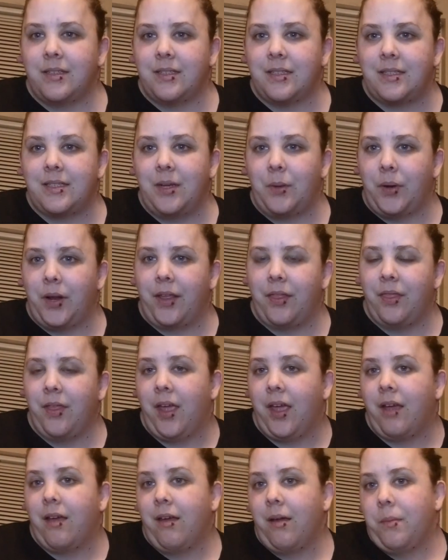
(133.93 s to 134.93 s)
to see what I
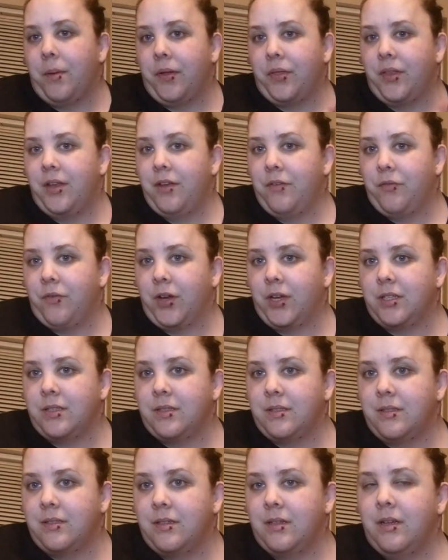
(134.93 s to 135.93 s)
think about the
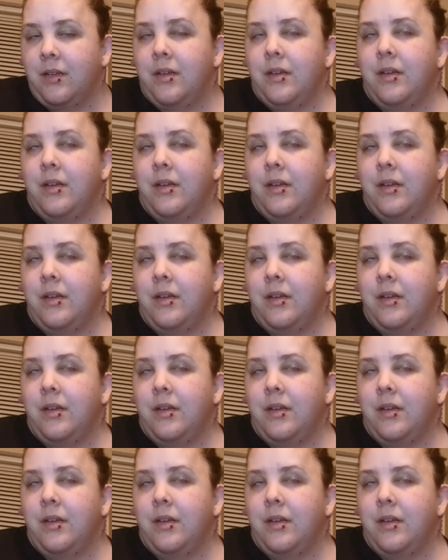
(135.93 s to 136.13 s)
difference.